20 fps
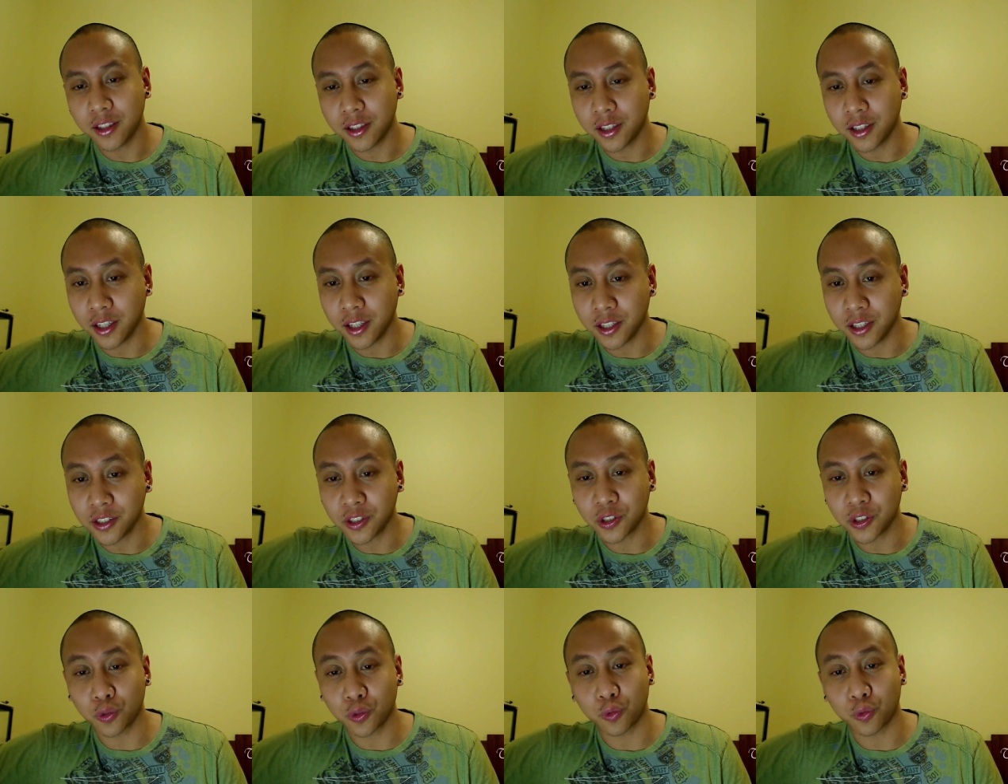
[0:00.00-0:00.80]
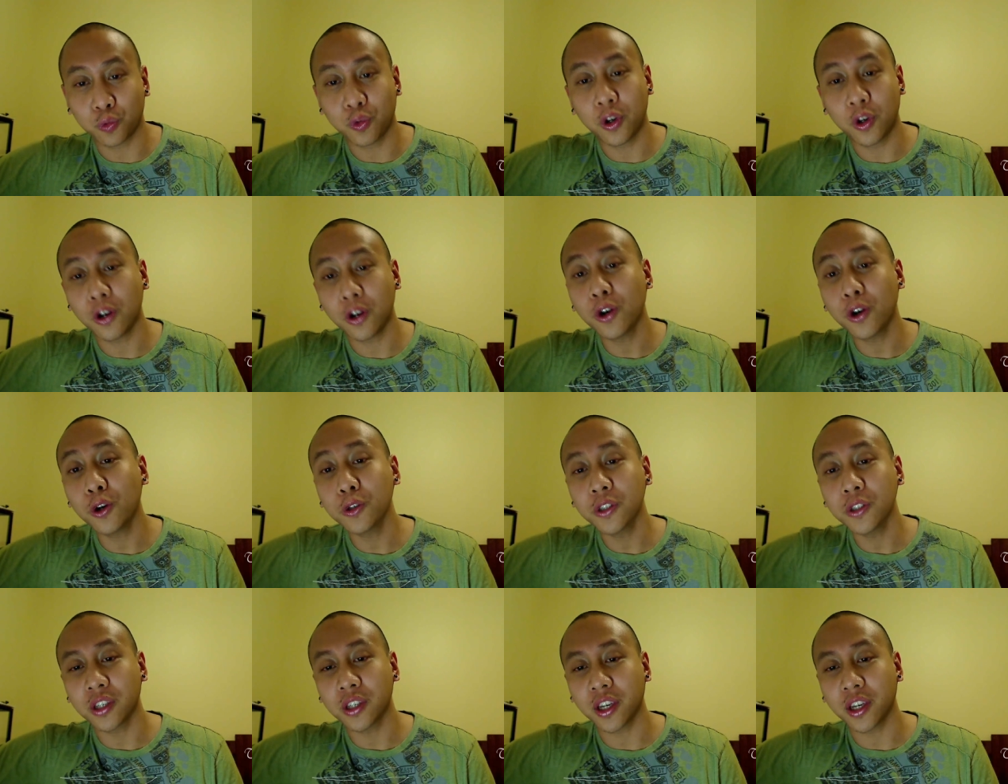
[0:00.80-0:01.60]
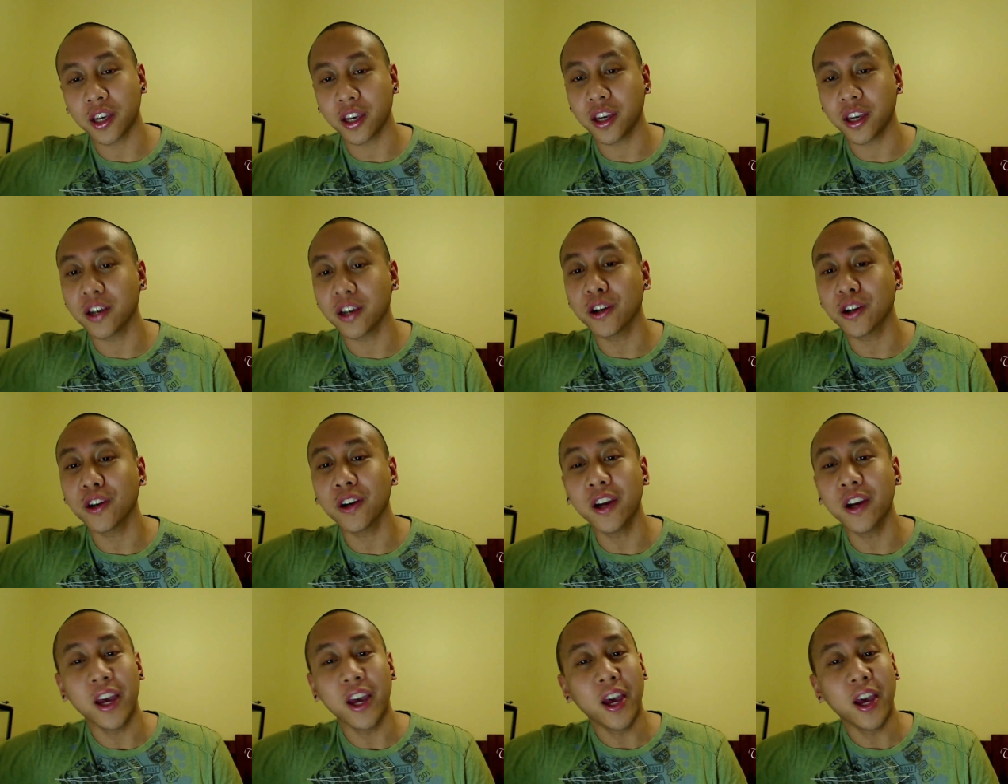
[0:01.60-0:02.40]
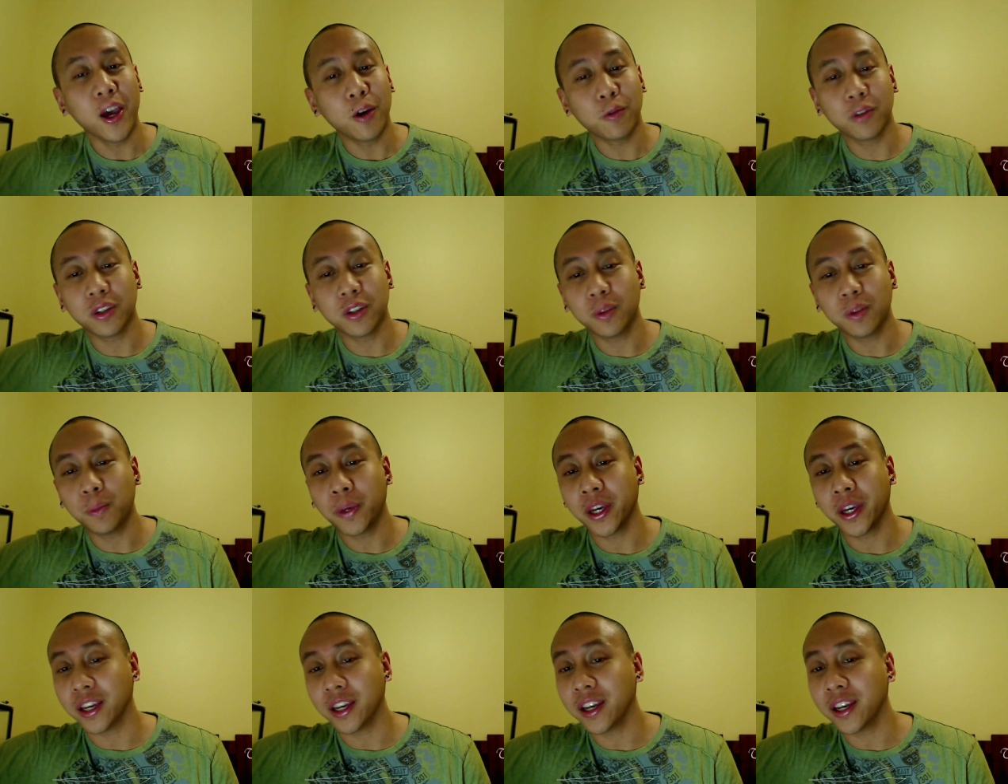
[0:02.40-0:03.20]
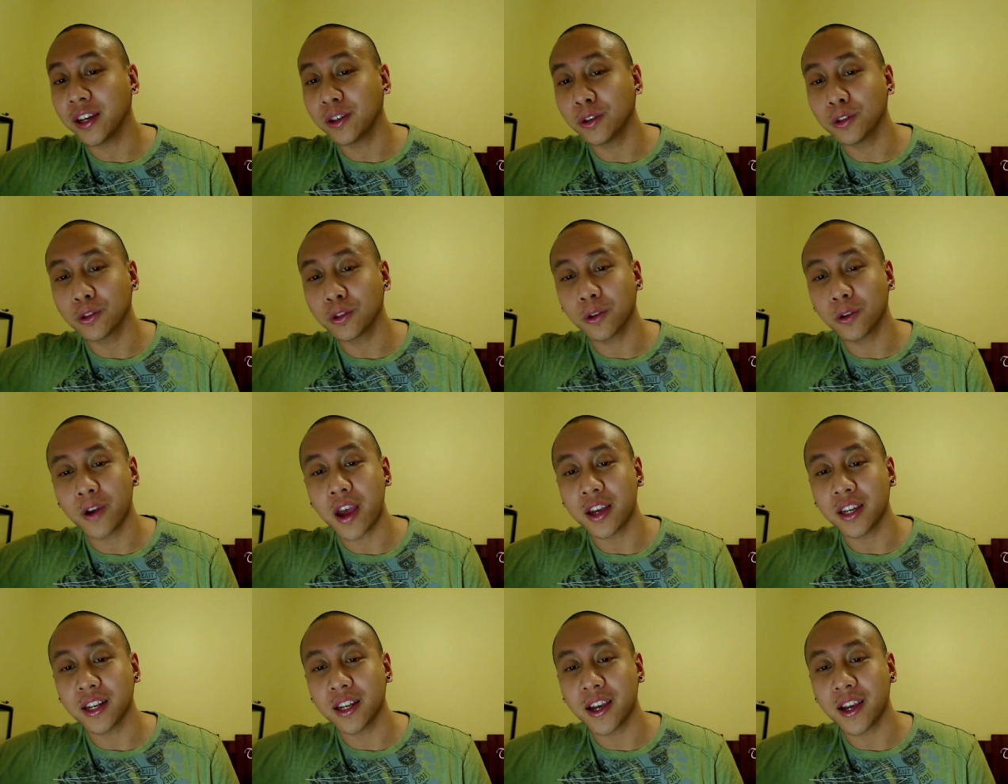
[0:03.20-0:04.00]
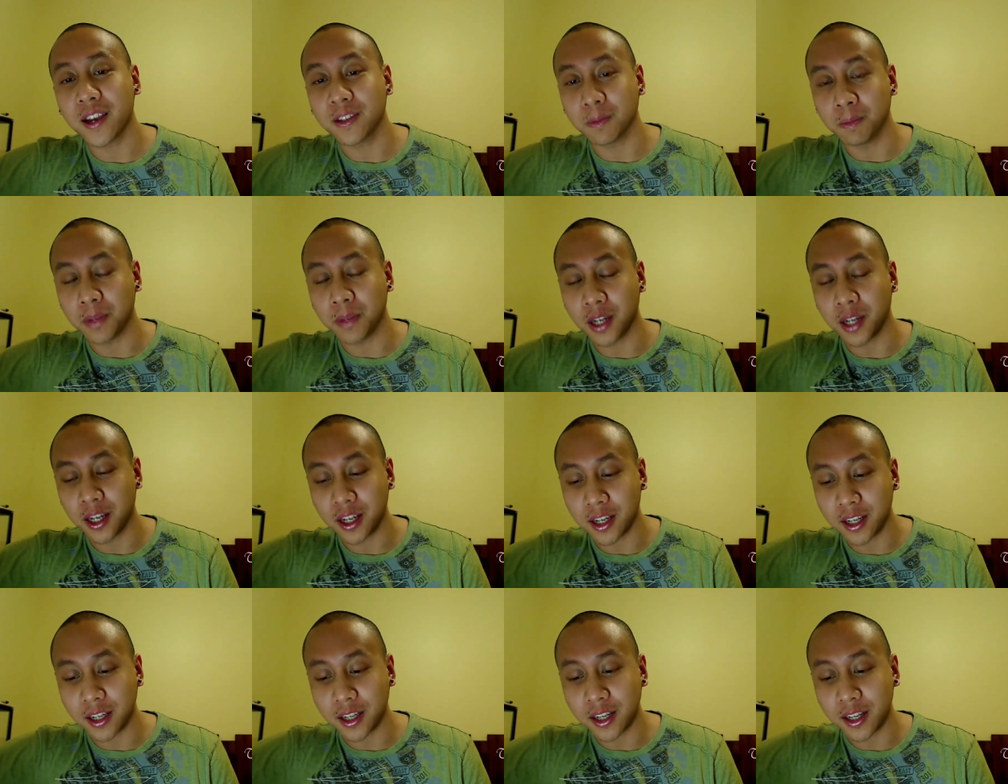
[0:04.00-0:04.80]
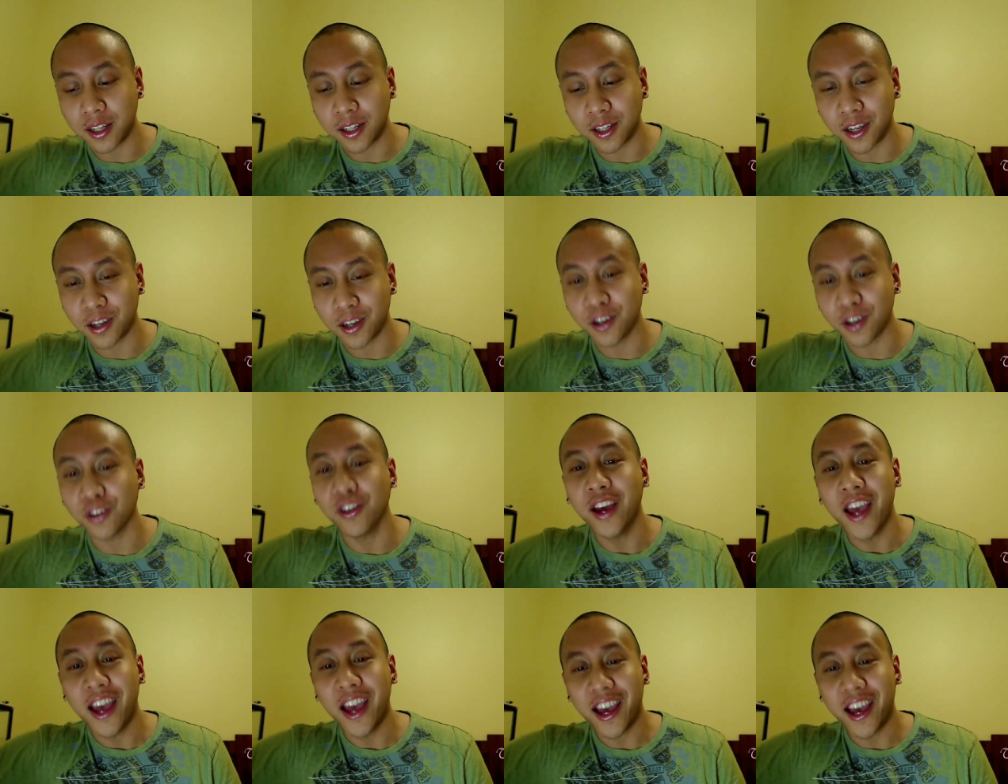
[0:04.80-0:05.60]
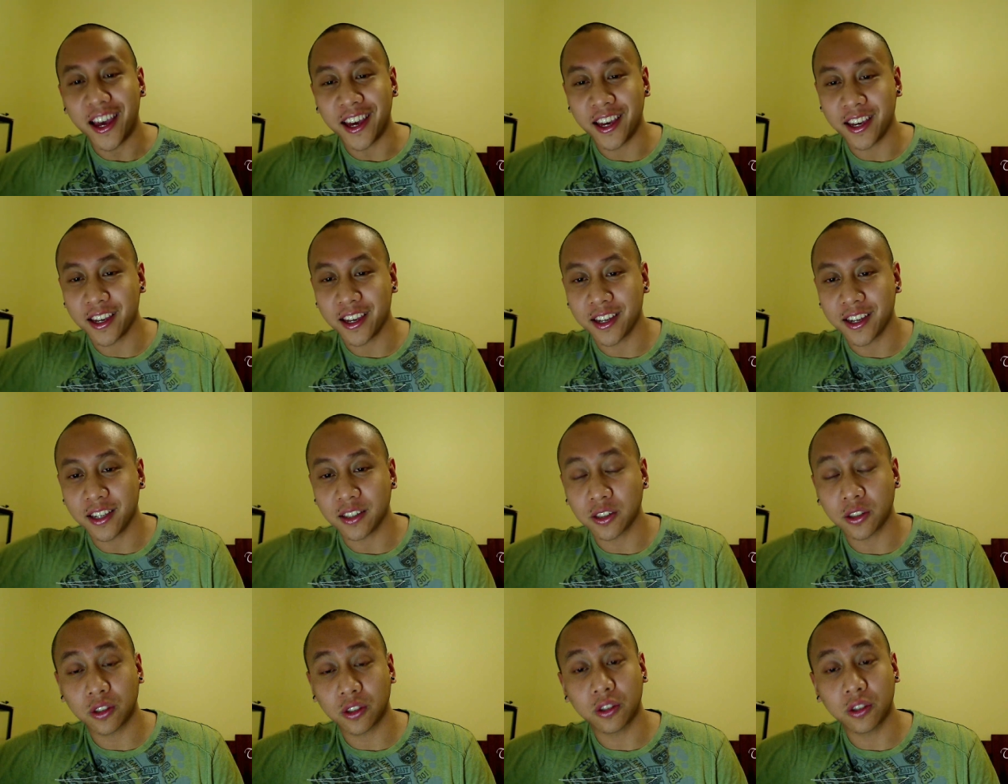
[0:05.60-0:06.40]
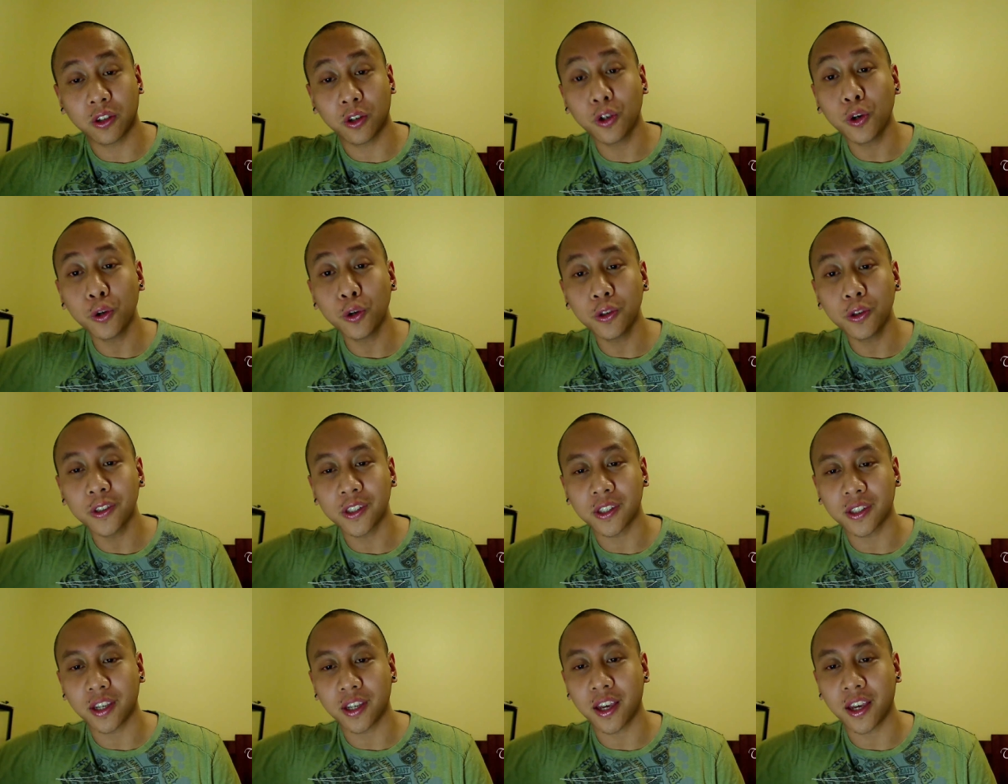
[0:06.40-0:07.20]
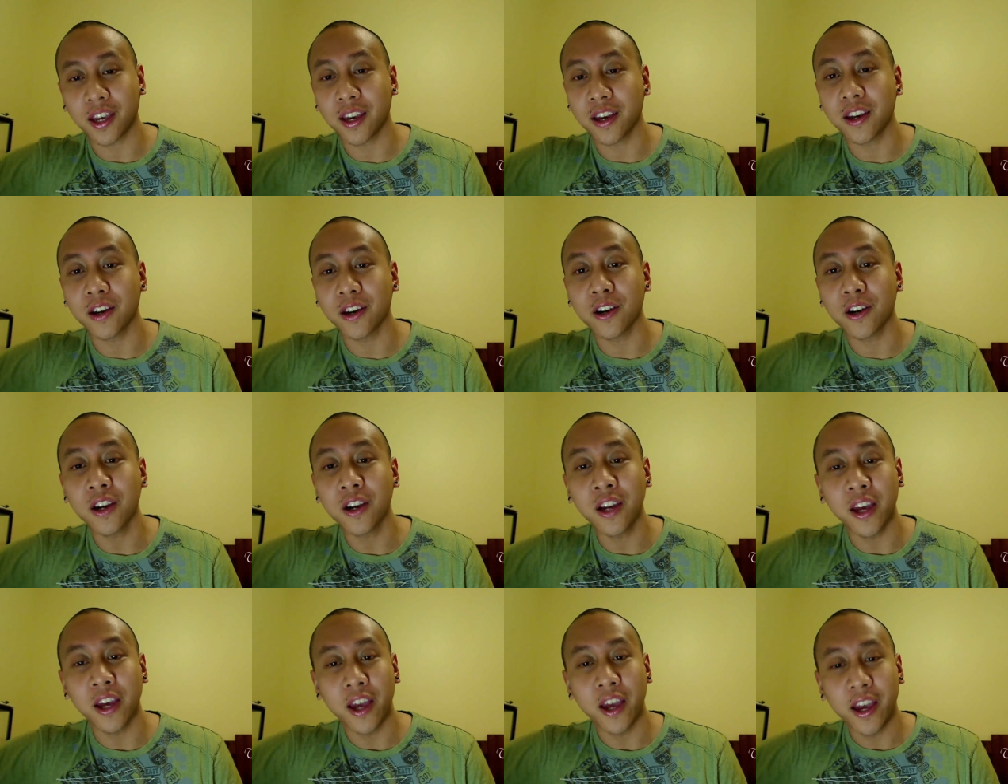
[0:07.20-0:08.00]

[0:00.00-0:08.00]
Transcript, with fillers: this rose here with petals red as my love as soothsayer